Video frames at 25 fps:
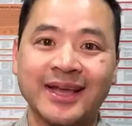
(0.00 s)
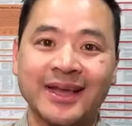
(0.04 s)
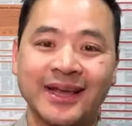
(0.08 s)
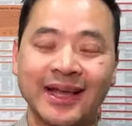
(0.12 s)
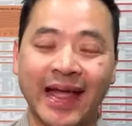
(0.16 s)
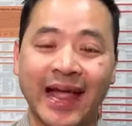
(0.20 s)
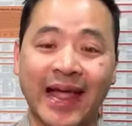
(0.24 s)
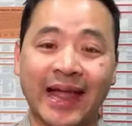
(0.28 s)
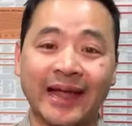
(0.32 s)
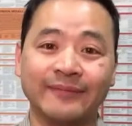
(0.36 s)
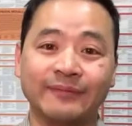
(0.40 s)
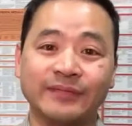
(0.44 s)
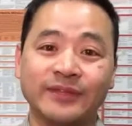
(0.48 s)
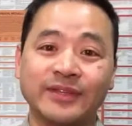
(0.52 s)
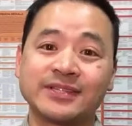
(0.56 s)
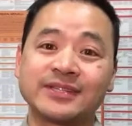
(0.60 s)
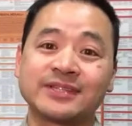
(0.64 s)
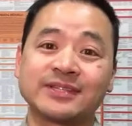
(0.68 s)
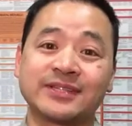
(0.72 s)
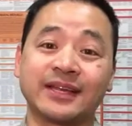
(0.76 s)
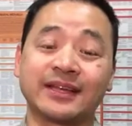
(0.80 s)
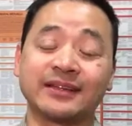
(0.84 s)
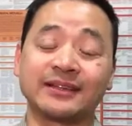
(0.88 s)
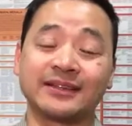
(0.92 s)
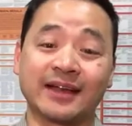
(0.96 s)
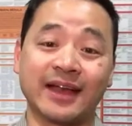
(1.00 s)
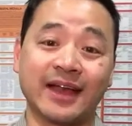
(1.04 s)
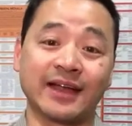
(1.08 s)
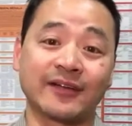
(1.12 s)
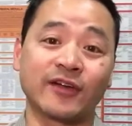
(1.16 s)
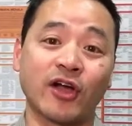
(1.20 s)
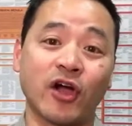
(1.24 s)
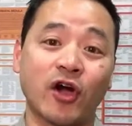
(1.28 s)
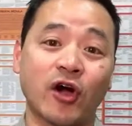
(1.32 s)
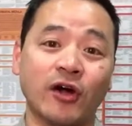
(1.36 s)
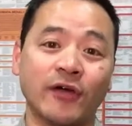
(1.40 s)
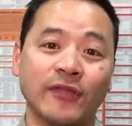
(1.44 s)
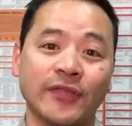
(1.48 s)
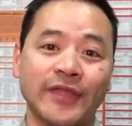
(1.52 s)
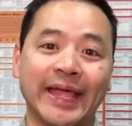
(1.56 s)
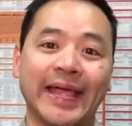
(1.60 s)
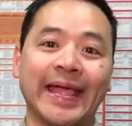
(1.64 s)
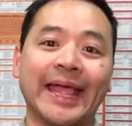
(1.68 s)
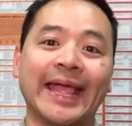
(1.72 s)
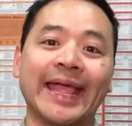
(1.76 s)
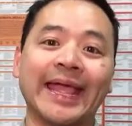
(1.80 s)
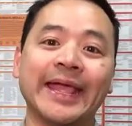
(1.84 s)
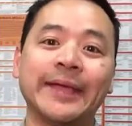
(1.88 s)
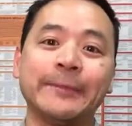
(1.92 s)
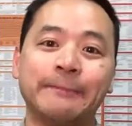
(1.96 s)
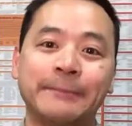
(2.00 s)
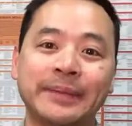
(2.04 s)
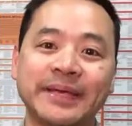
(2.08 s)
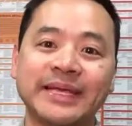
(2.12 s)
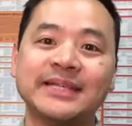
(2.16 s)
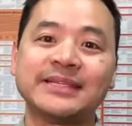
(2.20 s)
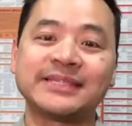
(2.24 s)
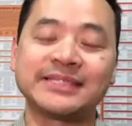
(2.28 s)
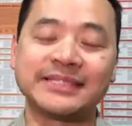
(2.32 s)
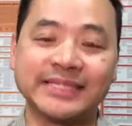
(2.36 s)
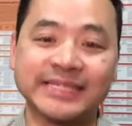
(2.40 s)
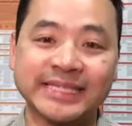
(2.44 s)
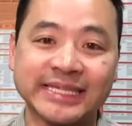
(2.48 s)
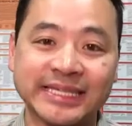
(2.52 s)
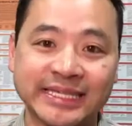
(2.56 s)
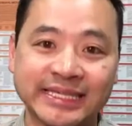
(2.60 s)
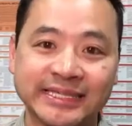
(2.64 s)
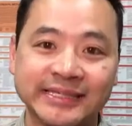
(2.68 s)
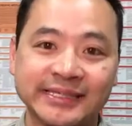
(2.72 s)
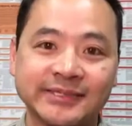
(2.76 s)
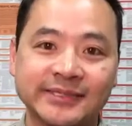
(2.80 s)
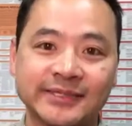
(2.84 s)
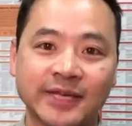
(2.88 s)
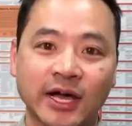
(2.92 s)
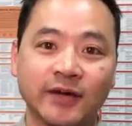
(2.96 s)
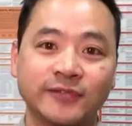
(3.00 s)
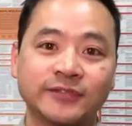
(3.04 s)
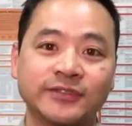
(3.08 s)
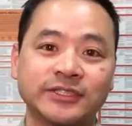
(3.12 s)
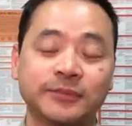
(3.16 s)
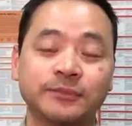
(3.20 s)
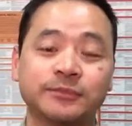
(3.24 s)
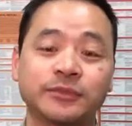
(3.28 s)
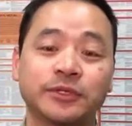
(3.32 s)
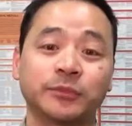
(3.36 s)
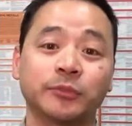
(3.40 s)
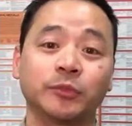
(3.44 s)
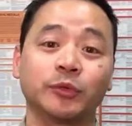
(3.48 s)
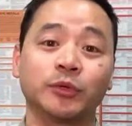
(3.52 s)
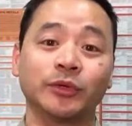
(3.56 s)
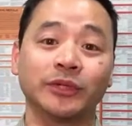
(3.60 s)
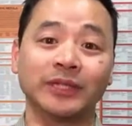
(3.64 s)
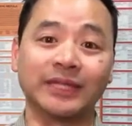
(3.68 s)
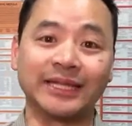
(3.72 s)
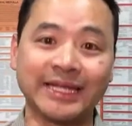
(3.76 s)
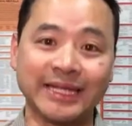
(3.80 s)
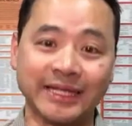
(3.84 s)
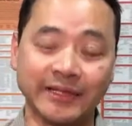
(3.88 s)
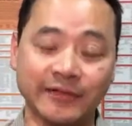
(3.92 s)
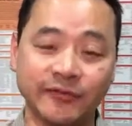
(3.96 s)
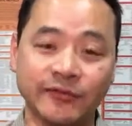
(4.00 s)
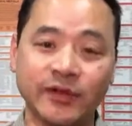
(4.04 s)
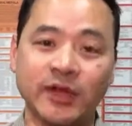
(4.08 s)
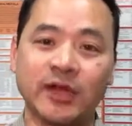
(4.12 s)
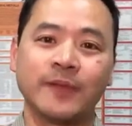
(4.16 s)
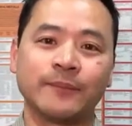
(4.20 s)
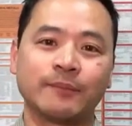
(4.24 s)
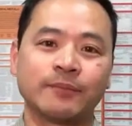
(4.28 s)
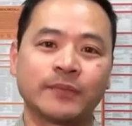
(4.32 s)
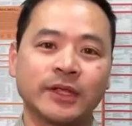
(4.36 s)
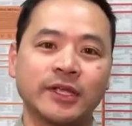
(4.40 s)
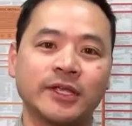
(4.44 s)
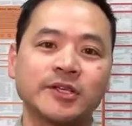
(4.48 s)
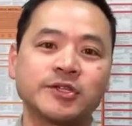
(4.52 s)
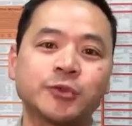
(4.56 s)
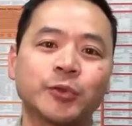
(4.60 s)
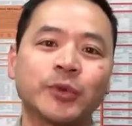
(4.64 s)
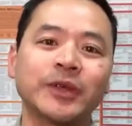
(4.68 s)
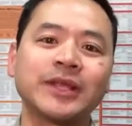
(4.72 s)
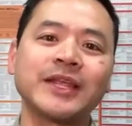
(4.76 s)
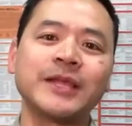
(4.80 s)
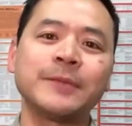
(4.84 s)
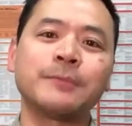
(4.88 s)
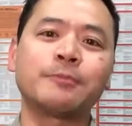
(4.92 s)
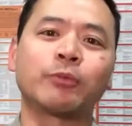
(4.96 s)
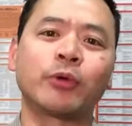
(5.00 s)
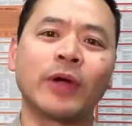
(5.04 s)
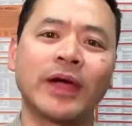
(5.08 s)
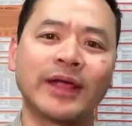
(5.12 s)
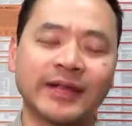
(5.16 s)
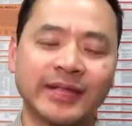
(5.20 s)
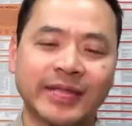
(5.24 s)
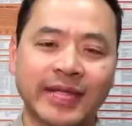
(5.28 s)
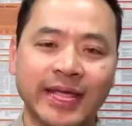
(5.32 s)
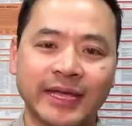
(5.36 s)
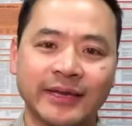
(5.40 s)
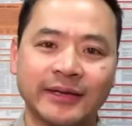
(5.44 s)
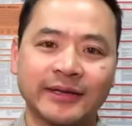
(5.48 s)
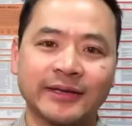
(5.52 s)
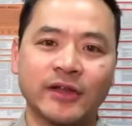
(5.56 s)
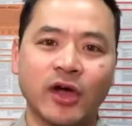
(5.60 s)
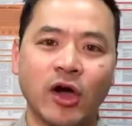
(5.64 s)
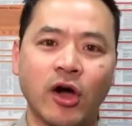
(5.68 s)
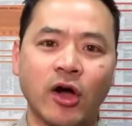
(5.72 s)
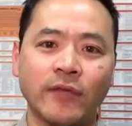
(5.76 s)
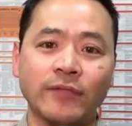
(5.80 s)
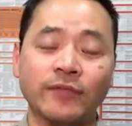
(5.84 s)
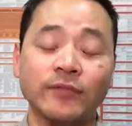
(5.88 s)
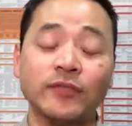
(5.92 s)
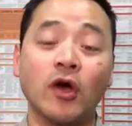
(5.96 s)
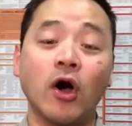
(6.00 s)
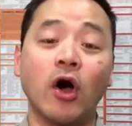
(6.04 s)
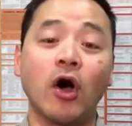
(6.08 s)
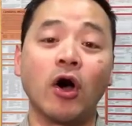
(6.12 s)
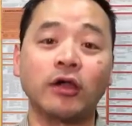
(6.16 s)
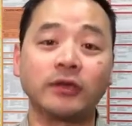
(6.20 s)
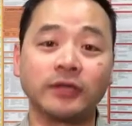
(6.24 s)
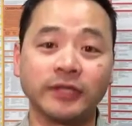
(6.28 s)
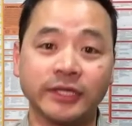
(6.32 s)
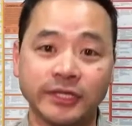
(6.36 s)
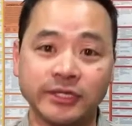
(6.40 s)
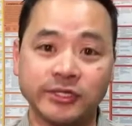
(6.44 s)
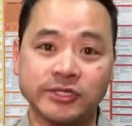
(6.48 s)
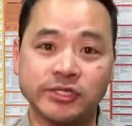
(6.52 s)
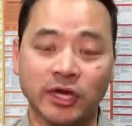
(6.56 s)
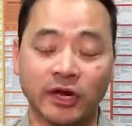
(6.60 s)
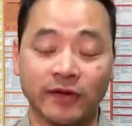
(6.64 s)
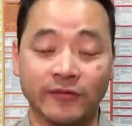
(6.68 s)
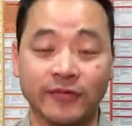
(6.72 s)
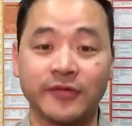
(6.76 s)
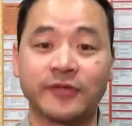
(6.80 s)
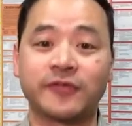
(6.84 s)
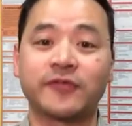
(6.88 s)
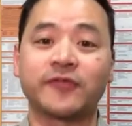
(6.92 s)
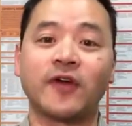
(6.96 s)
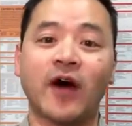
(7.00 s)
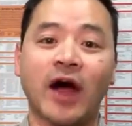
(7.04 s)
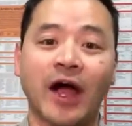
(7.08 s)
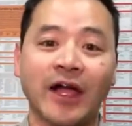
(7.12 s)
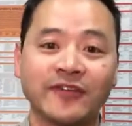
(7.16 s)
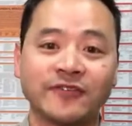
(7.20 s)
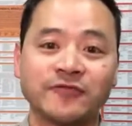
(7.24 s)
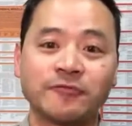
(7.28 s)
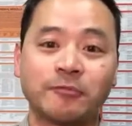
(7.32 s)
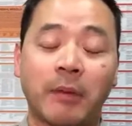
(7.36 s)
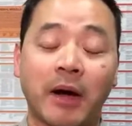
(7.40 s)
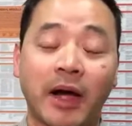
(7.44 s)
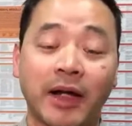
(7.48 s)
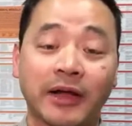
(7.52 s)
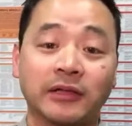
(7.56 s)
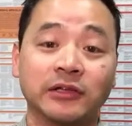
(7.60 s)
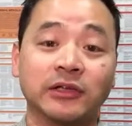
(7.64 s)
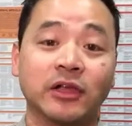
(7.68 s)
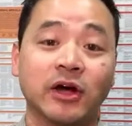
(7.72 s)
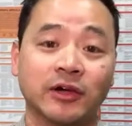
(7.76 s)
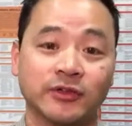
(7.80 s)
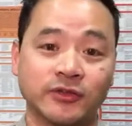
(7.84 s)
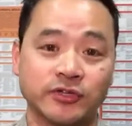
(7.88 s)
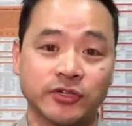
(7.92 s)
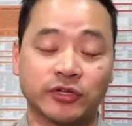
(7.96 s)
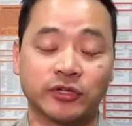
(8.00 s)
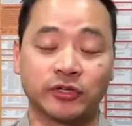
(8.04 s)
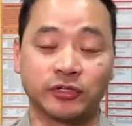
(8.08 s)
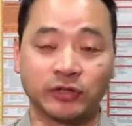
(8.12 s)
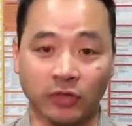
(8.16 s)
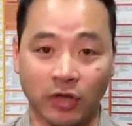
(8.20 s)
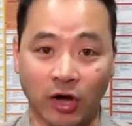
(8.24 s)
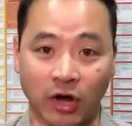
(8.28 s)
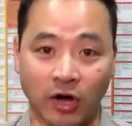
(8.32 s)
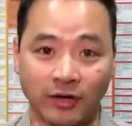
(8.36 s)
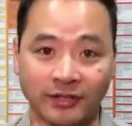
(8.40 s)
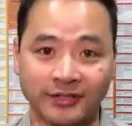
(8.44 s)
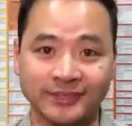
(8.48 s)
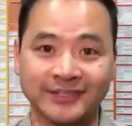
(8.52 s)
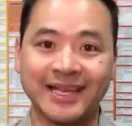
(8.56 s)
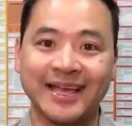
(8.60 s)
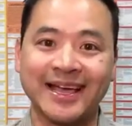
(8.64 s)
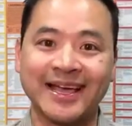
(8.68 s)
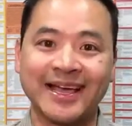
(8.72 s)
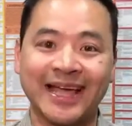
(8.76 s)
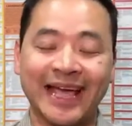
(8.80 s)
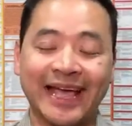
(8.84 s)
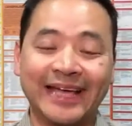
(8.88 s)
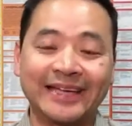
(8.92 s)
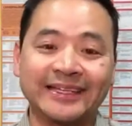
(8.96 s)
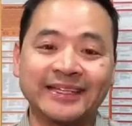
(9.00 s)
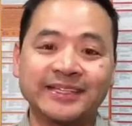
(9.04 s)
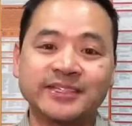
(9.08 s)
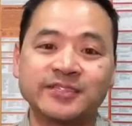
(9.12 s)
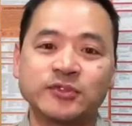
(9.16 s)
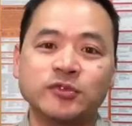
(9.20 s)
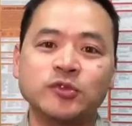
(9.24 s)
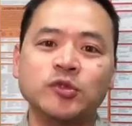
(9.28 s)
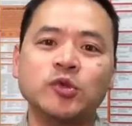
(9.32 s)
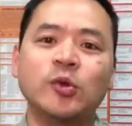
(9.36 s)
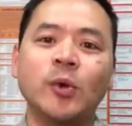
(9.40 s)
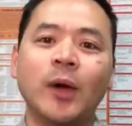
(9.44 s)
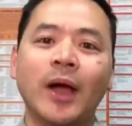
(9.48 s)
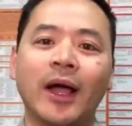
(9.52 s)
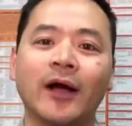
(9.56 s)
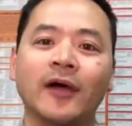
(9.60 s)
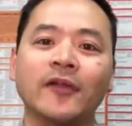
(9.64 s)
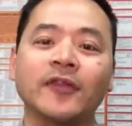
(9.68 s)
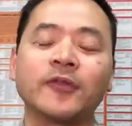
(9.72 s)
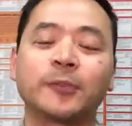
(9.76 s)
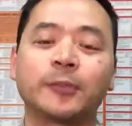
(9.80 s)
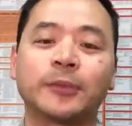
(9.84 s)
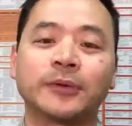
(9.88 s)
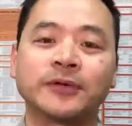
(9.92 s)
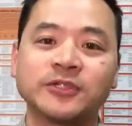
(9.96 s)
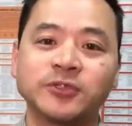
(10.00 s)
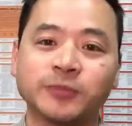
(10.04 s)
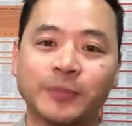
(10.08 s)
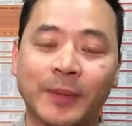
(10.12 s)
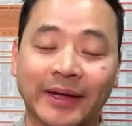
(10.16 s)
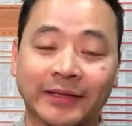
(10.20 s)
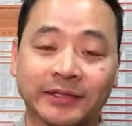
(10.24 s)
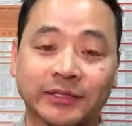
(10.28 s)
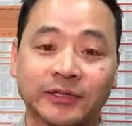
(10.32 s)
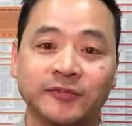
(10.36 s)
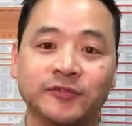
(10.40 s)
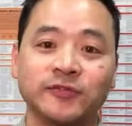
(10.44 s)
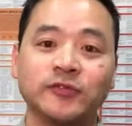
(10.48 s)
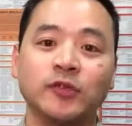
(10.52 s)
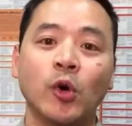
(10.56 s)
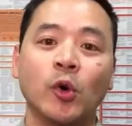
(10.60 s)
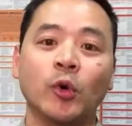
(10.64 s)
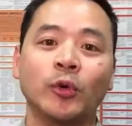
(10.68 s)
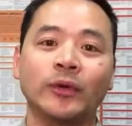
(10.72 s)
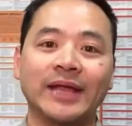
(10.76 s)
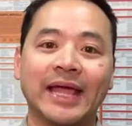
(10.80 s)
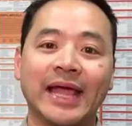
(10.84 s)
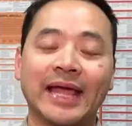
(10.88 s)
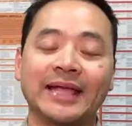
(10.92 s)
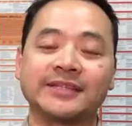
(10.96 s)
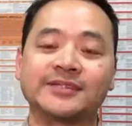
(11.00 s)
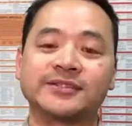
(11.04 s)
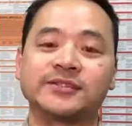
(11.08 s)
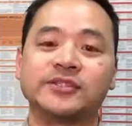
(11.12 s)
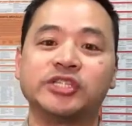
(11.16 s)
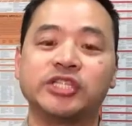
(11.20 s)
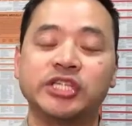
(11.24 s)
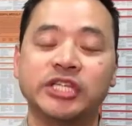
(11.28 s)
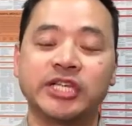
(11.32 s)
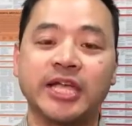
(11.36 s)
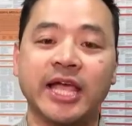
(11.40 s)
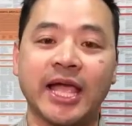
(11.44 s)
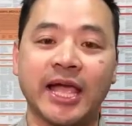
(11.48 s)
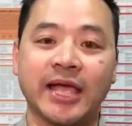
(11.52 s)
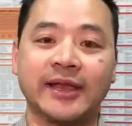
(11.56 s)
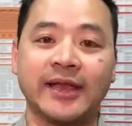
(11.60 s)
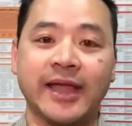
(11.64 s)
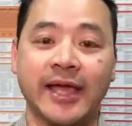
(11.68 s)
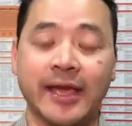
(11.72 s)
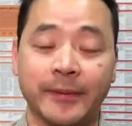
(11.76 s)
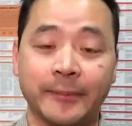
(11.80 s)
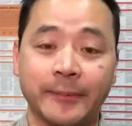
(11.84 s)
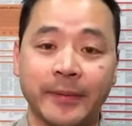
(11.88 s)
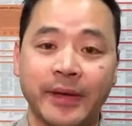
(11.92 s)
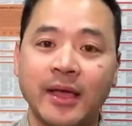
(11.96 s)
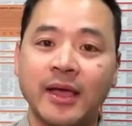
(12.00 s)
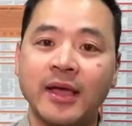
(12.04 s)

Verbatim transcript: And this thing that I call the A B Cs of symptom relief is really predicated on knowledge of the five biological laws and this new health perspective known as G N M.